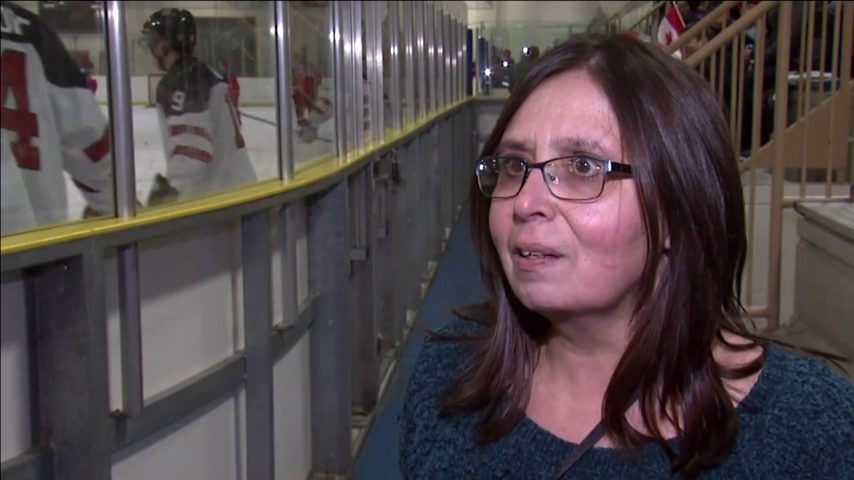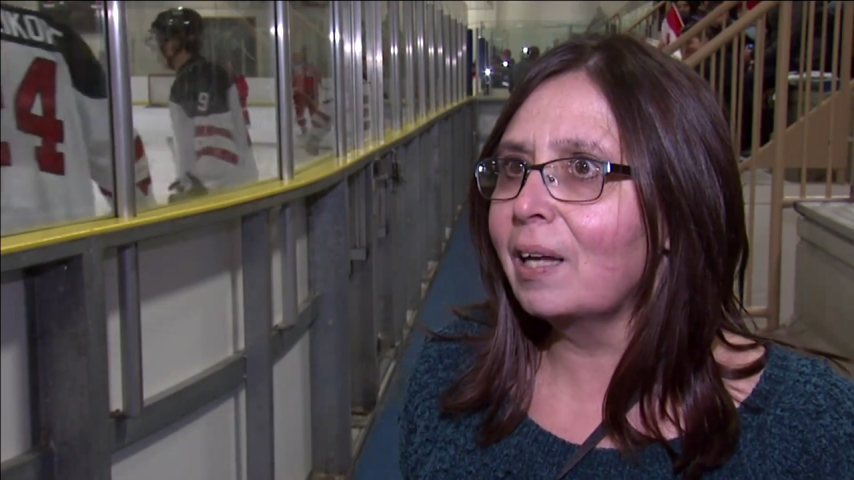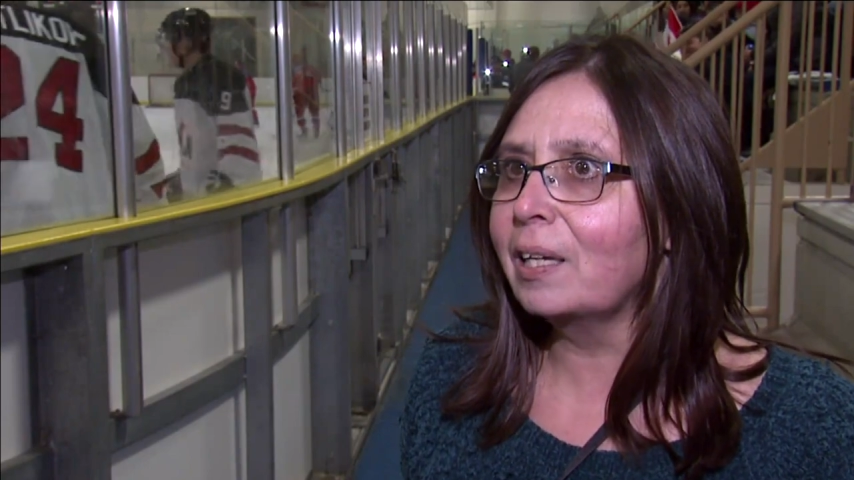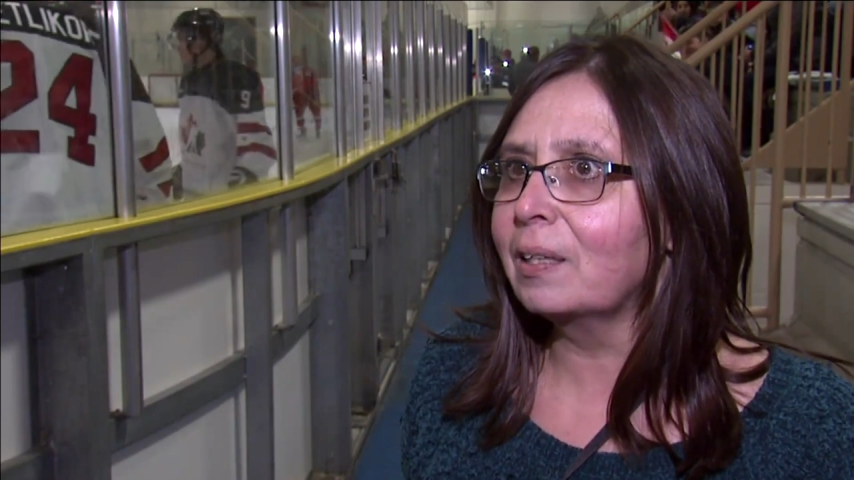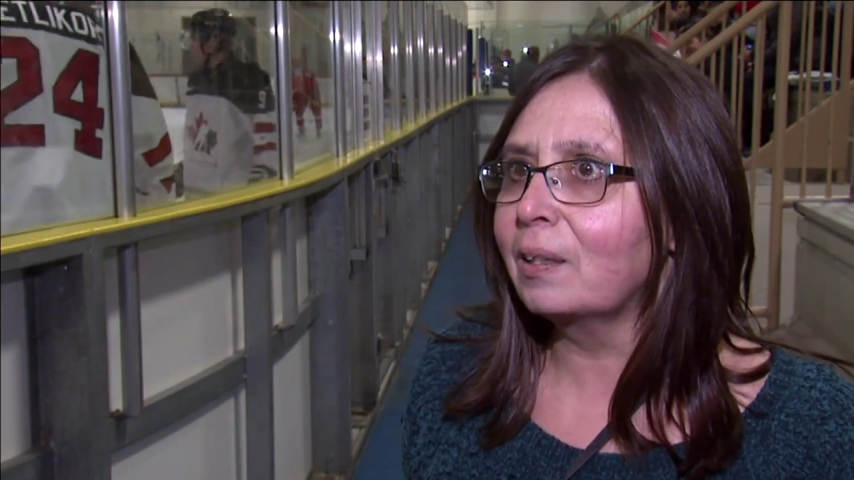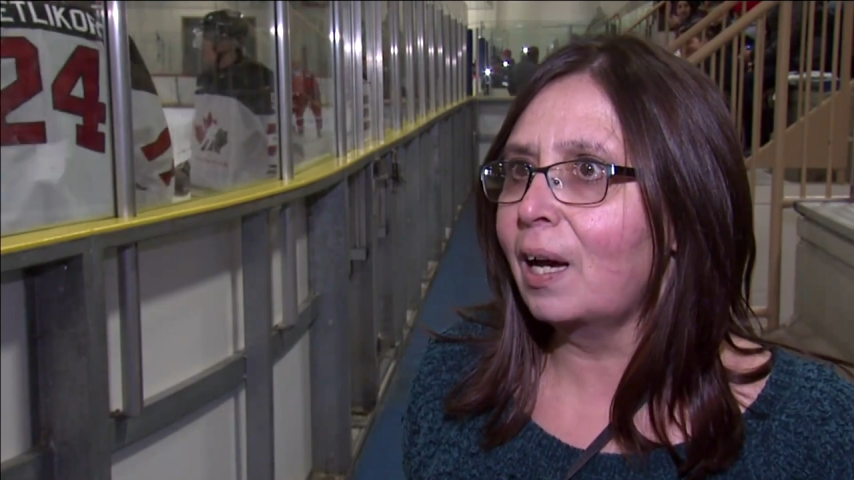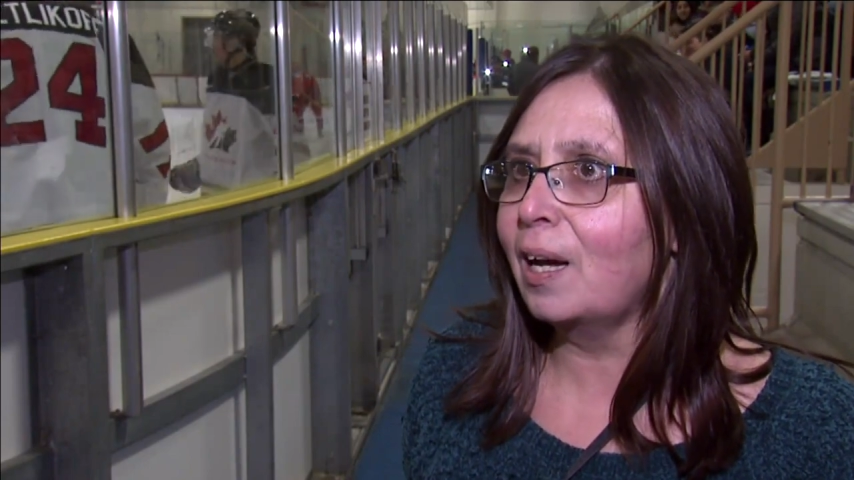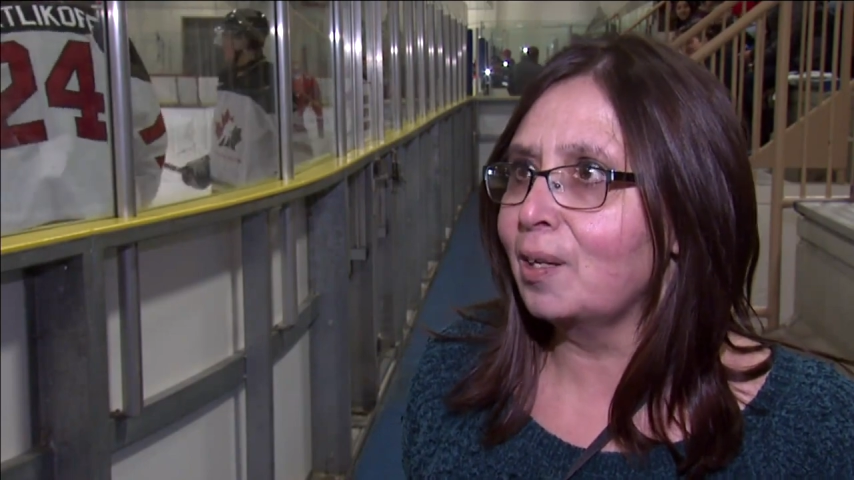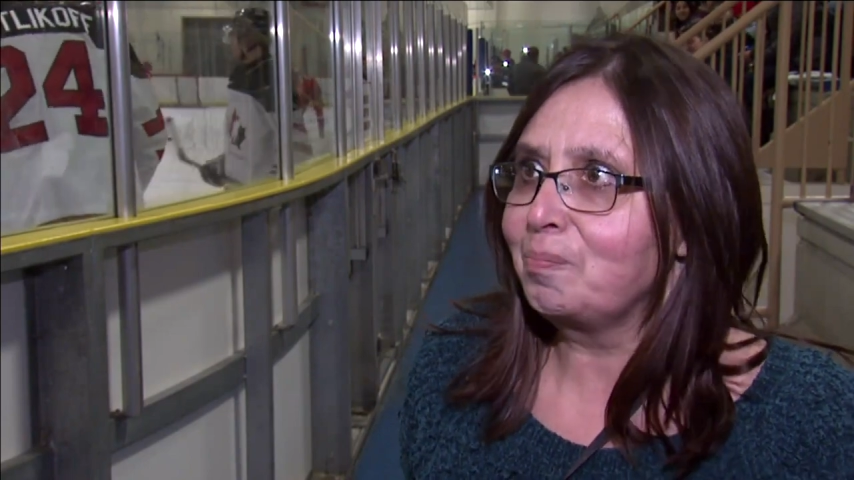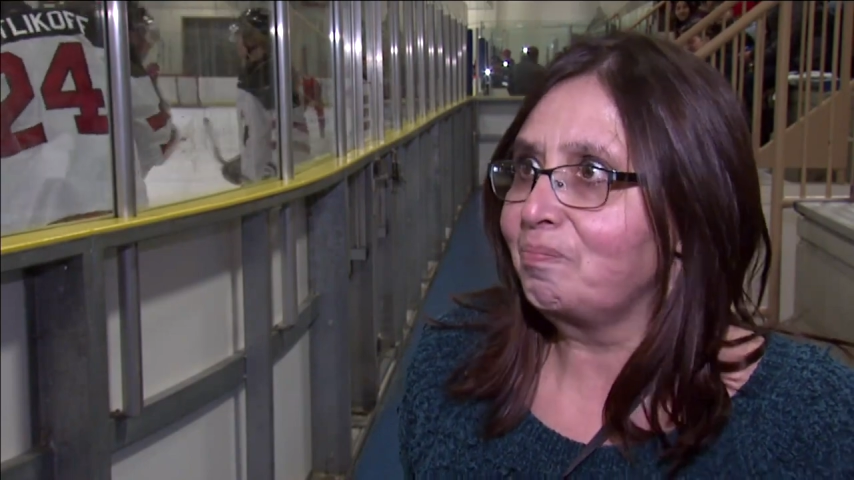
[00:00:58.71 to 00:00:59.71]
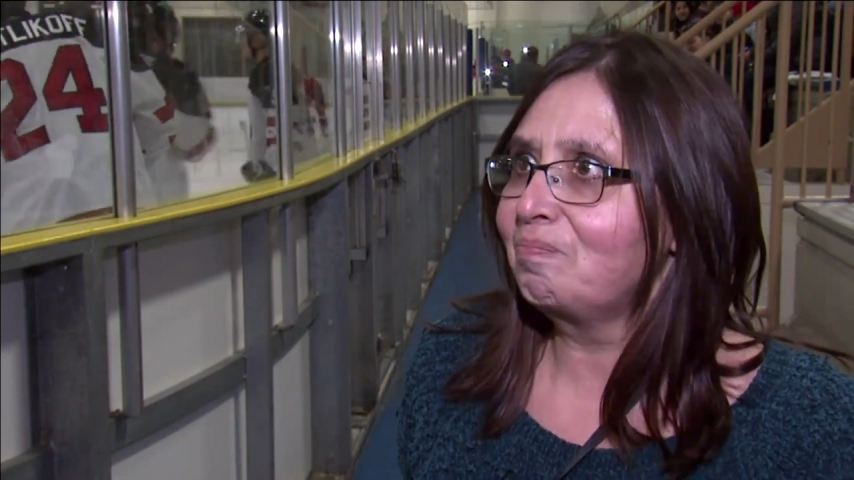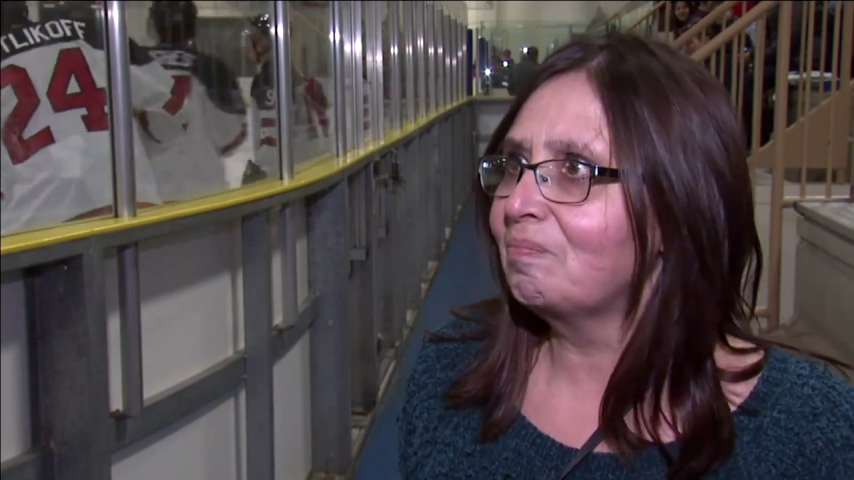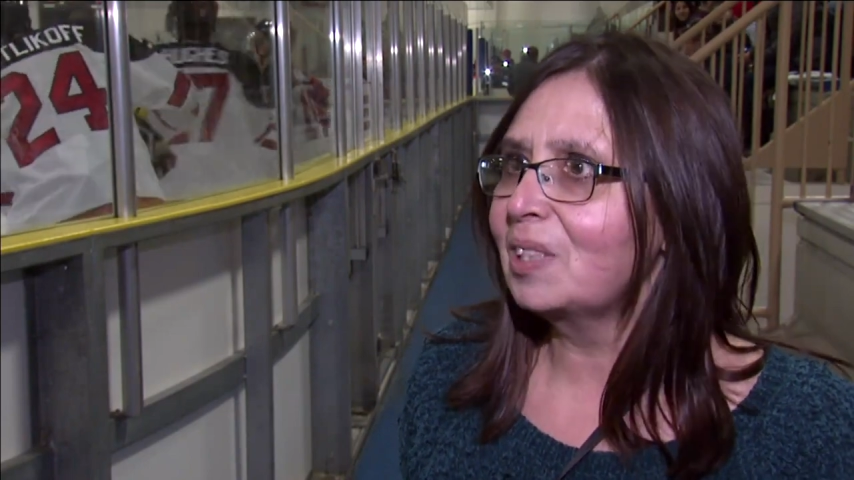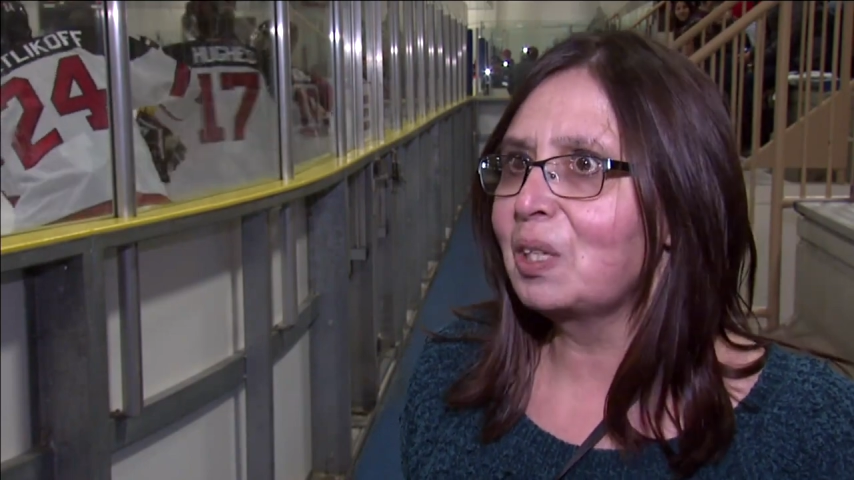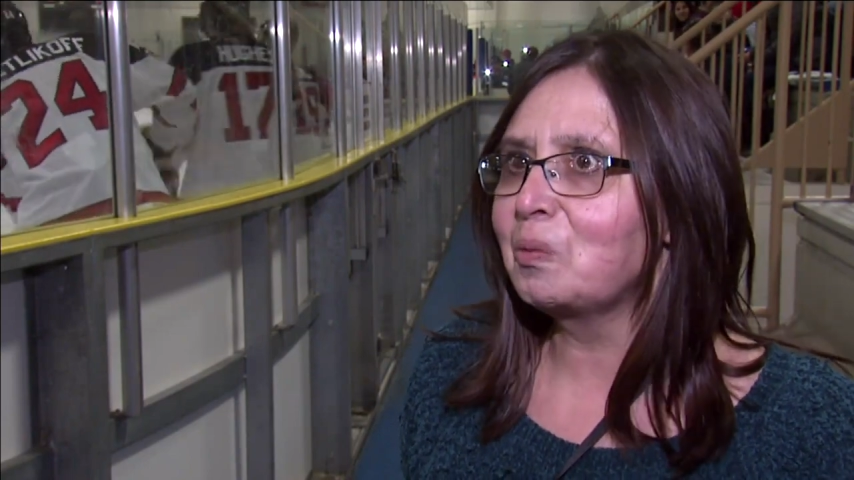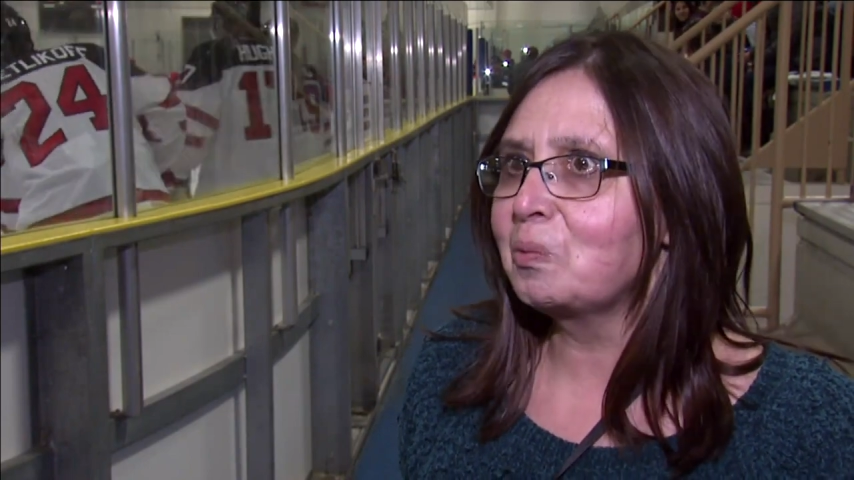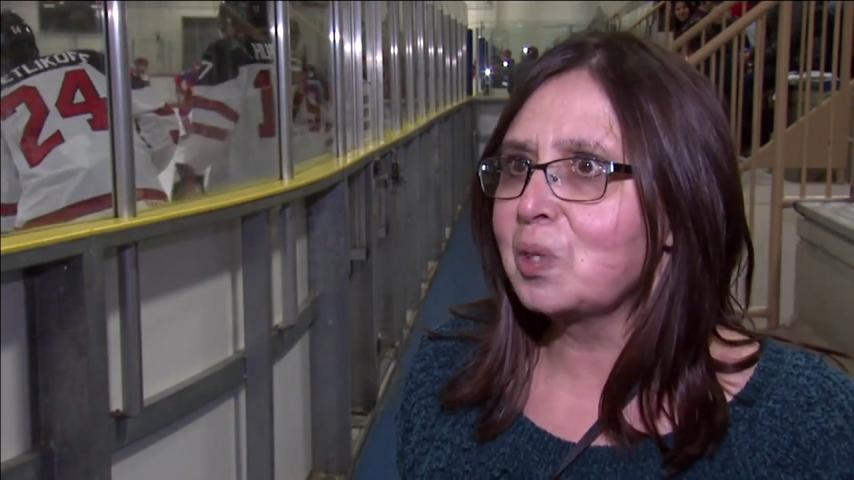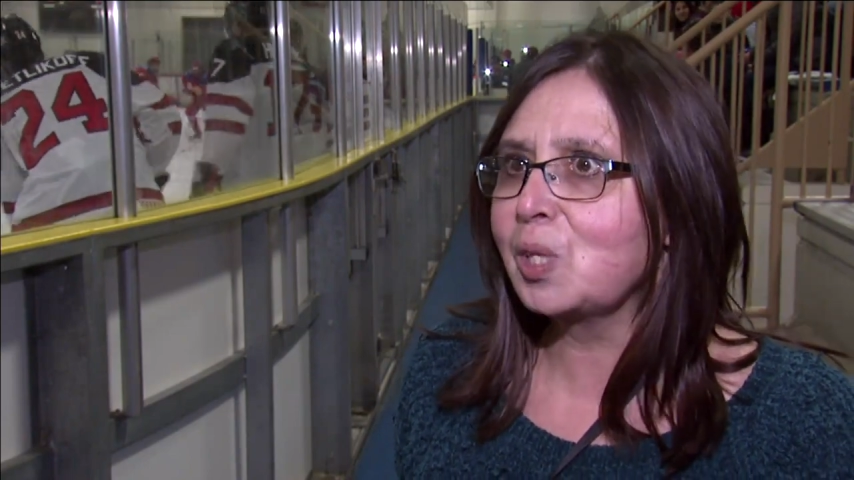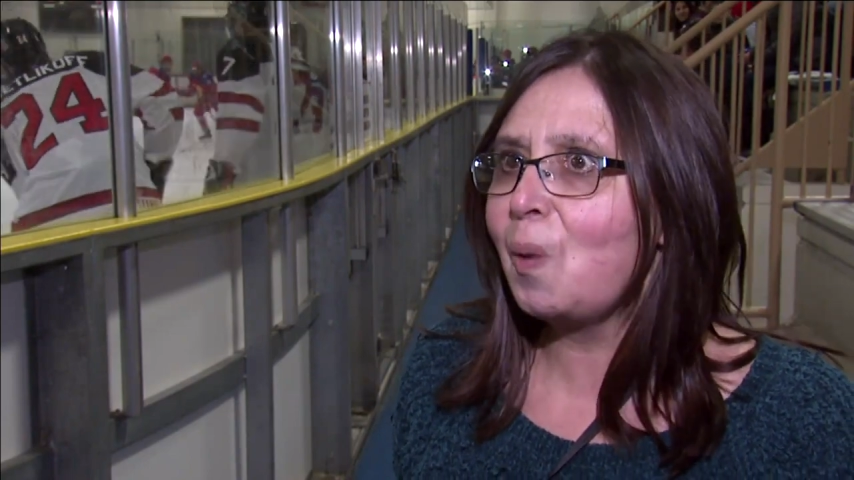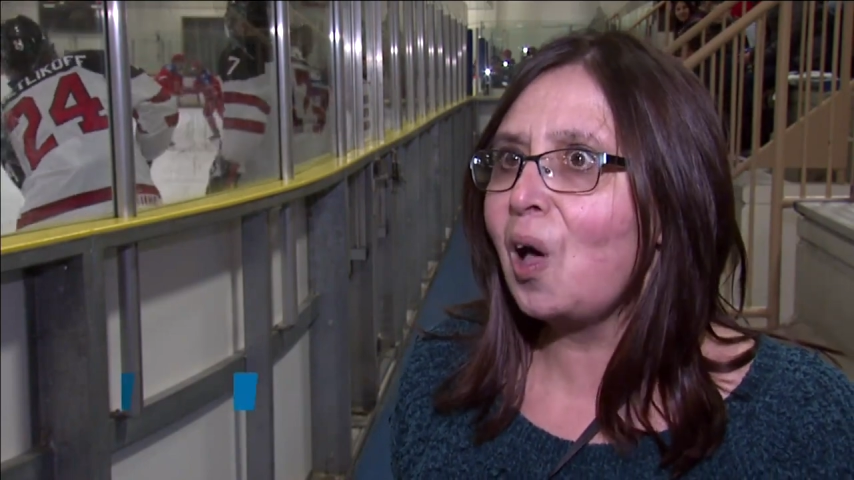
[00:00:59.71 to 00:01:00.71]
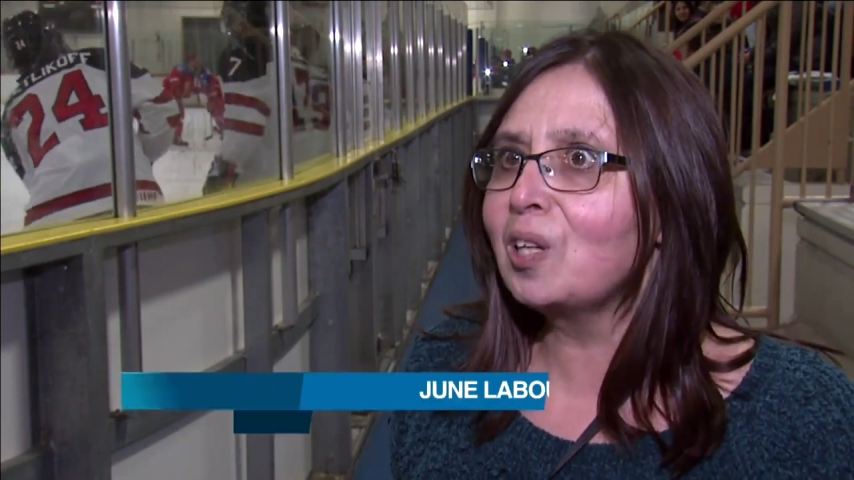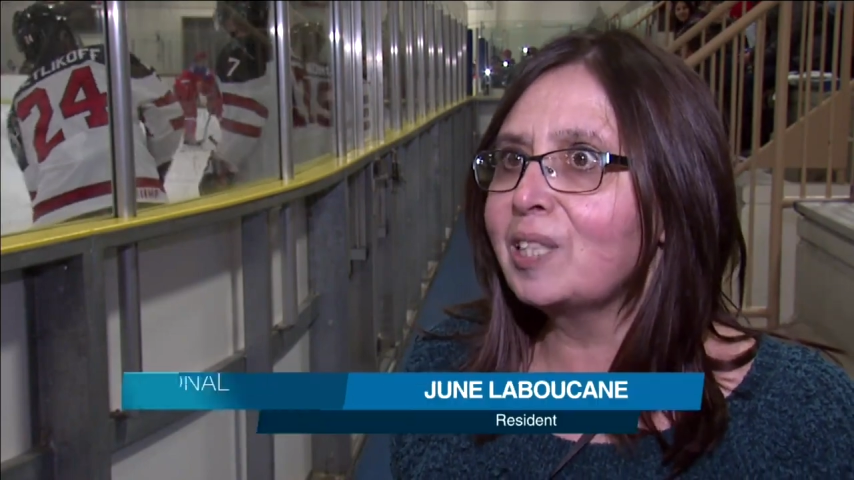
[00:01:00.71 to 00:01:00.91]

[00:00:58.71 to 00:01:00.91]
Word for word: Like, um small